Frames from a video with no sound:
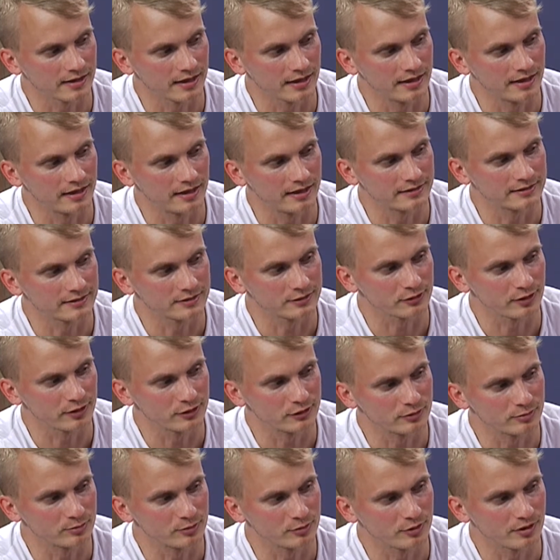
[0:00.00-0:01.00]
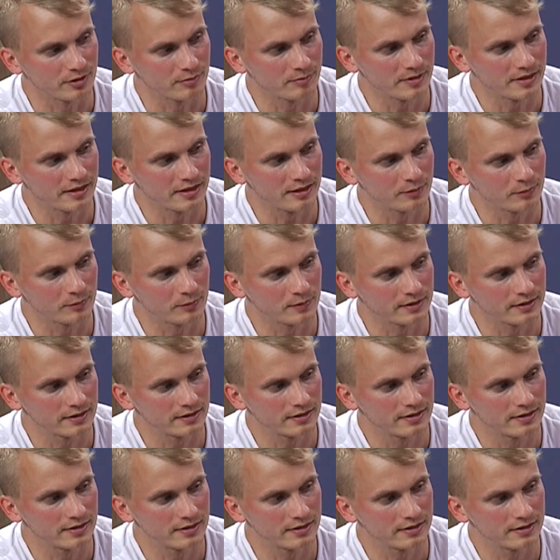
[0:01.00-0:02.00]
And let's try to book a meeting with.
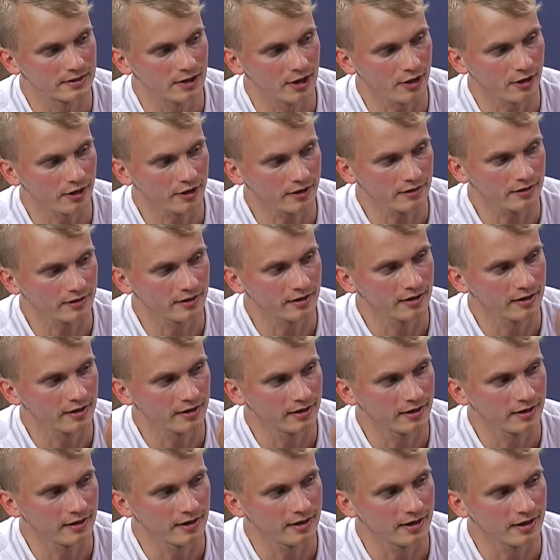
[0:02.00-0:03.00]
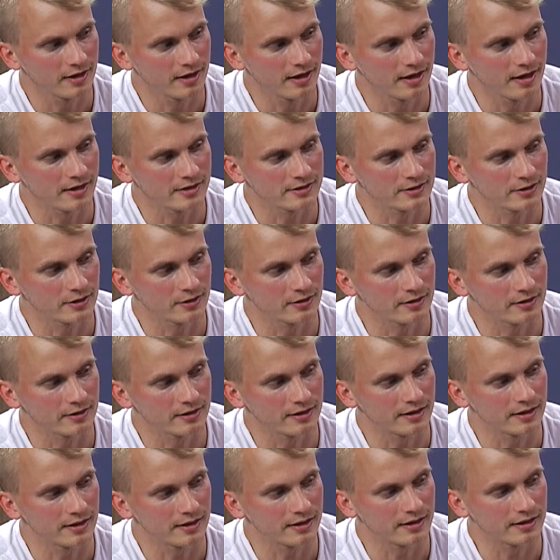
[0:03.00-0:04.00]
Her. Book a meeting, and they so, will
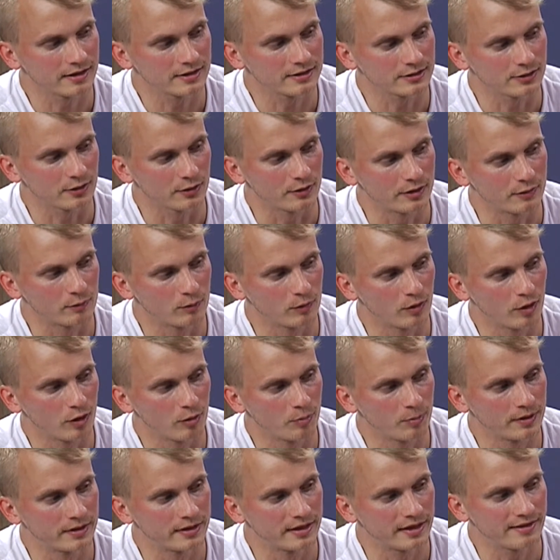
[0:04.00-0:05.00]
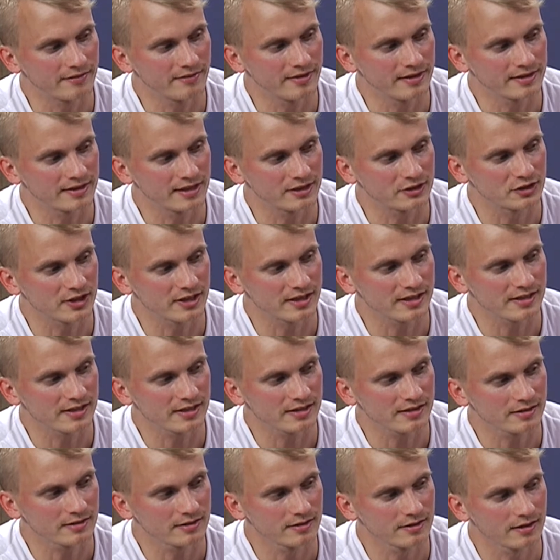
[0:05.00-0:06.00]
book it. So it will open the event agenda,
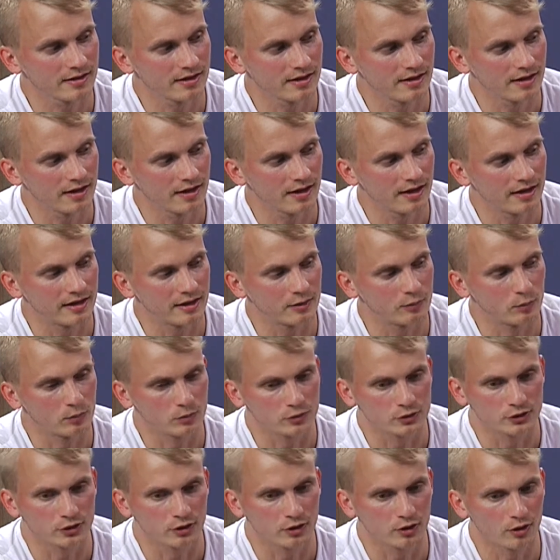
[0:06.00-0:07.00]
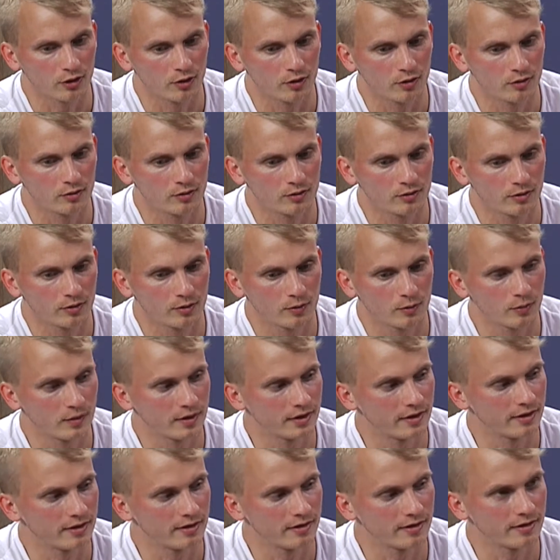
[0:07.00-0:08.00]
and it will show where
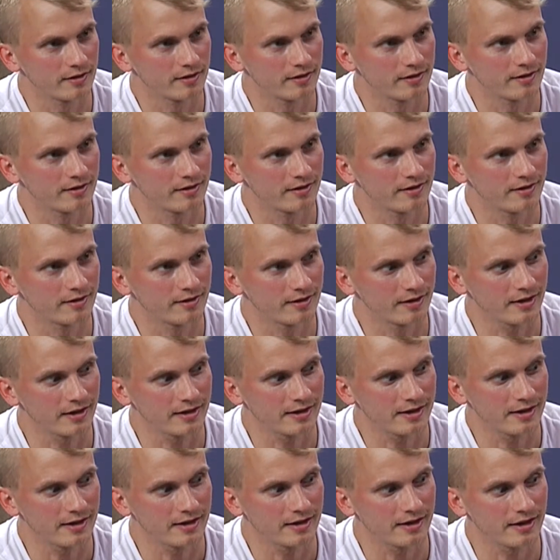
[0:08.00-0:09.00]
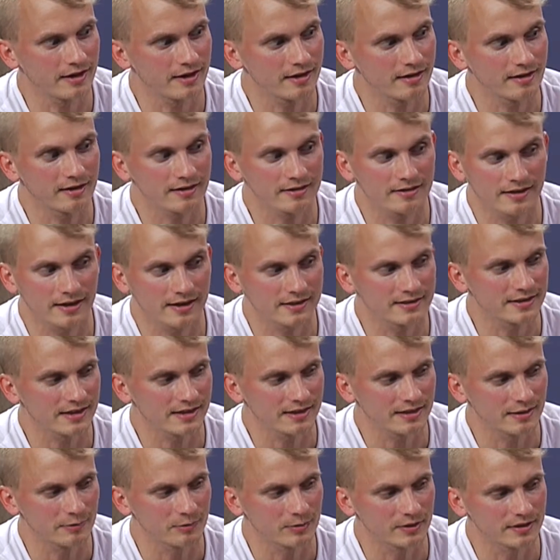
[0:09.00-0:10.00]
when, they're gonna be. Eh, yeah, not
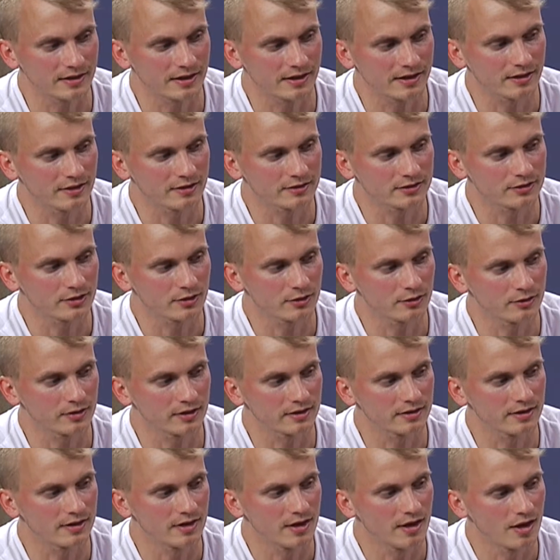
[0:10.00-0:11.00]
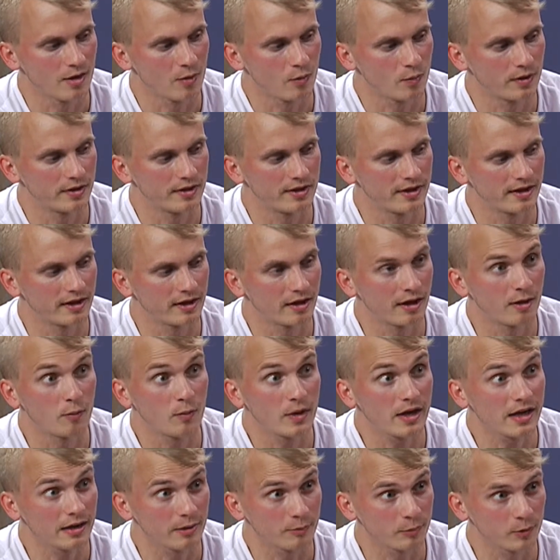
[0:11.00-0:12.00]
exactly, but they're gonna show that when they are
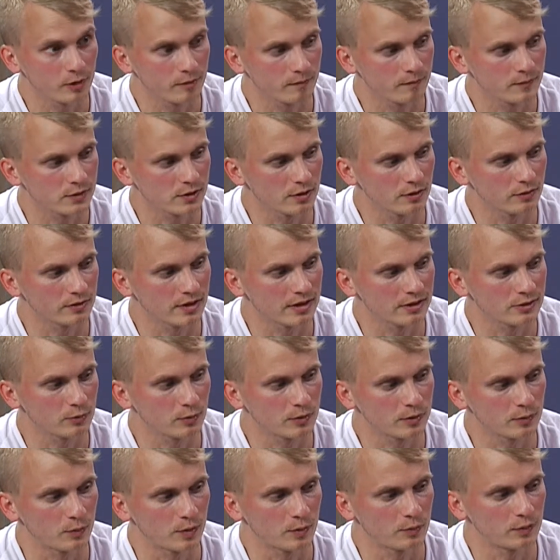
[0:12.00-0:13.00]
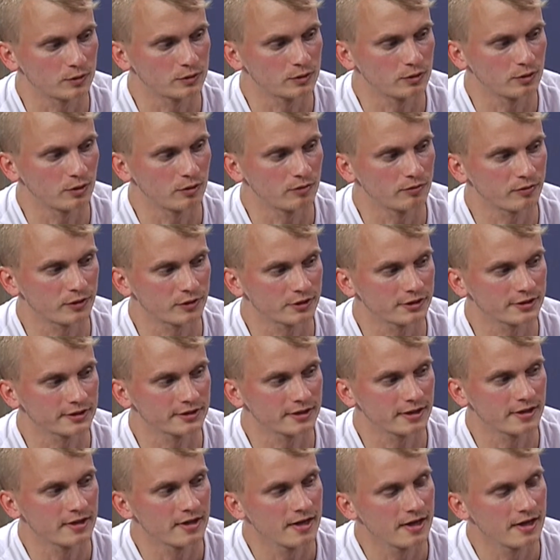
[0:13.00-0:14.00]
available. So that's oh. what we want to know first,
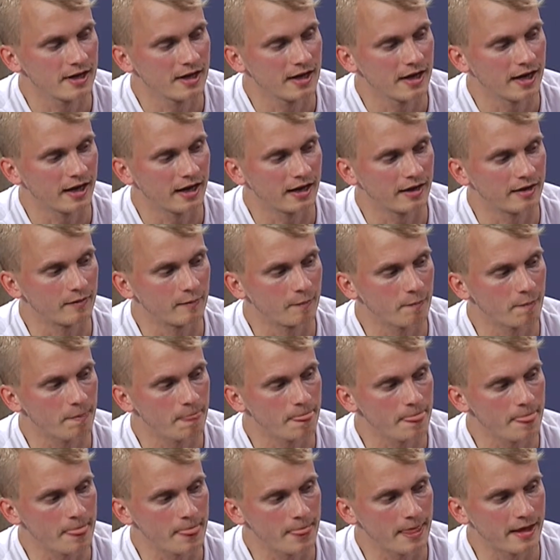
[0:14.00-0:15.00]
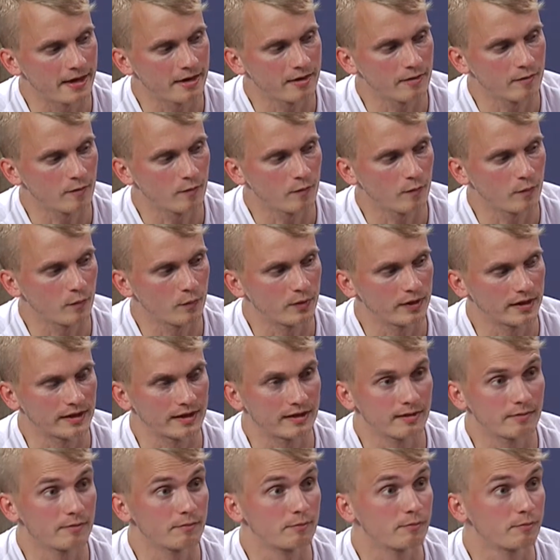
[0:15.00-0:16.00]
and then we
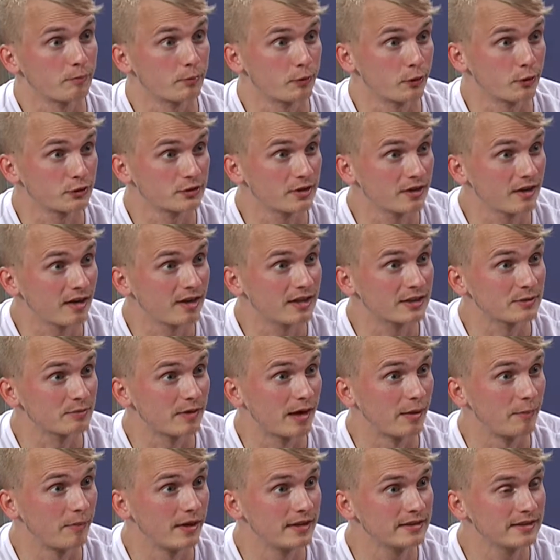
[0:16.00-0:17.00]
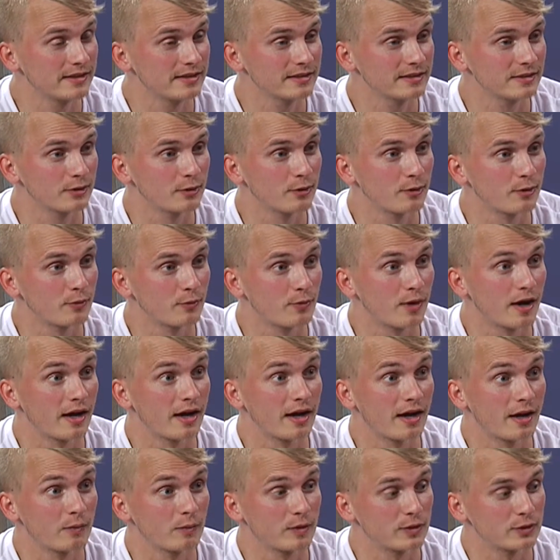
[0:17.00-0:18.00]
can personalize my message or why
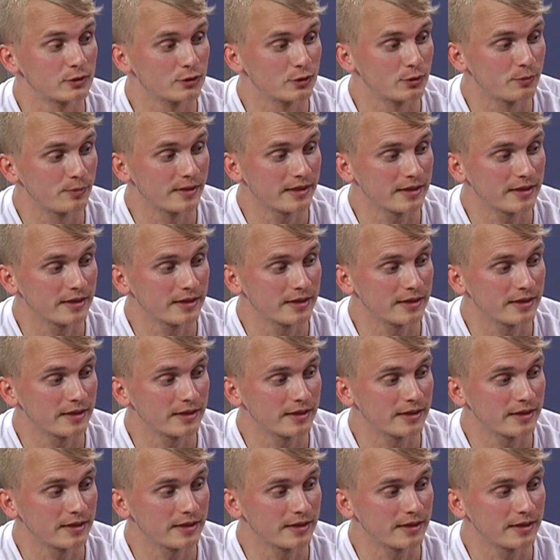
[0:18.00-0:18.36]
oh. I want to meet.